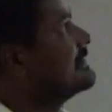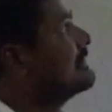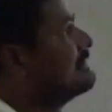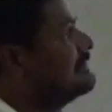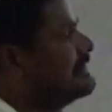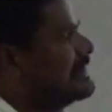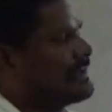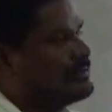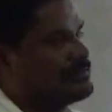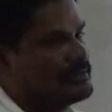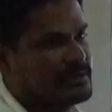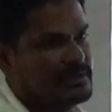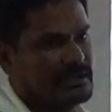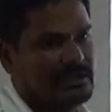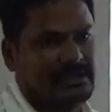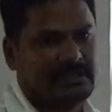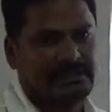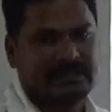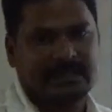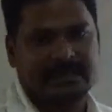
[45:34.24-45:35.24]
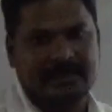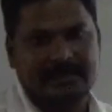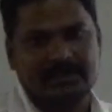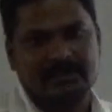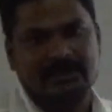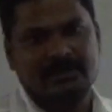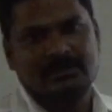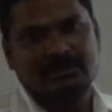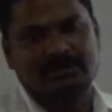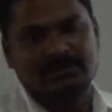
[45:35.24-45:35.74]
we have to learn
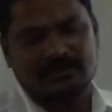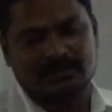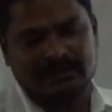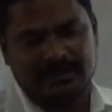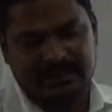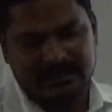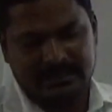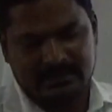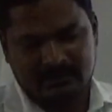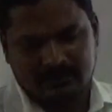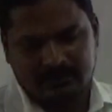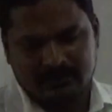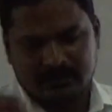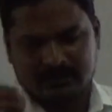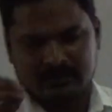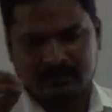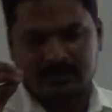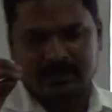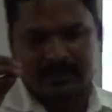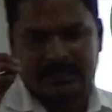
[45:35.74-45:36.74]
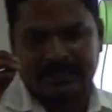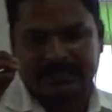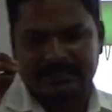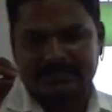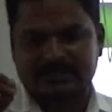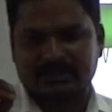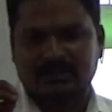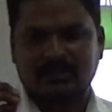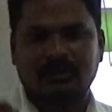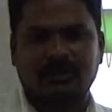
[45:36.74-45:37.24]
that. So here, what
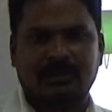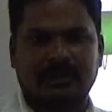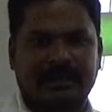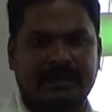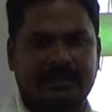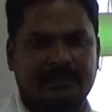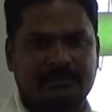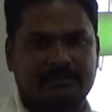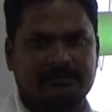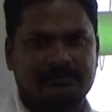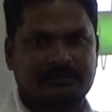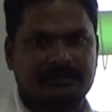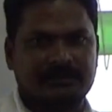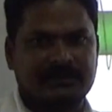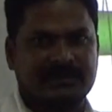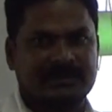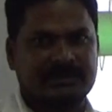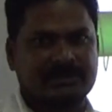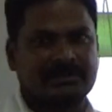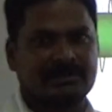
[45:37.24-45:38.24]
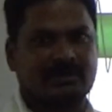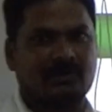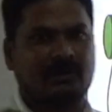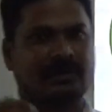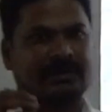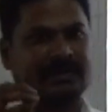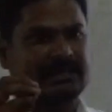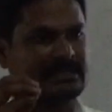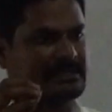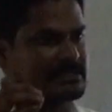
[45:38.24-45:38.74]
is solenoid? So
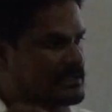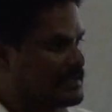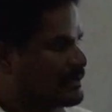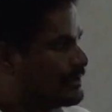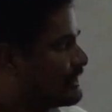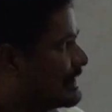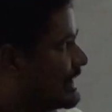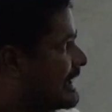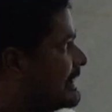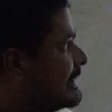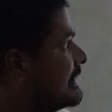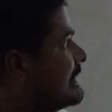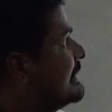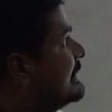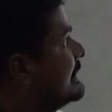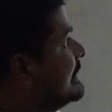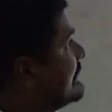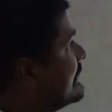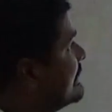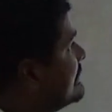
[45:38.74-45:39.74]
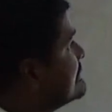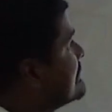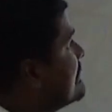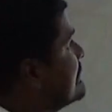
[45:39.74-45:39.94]
what is solenoid? It is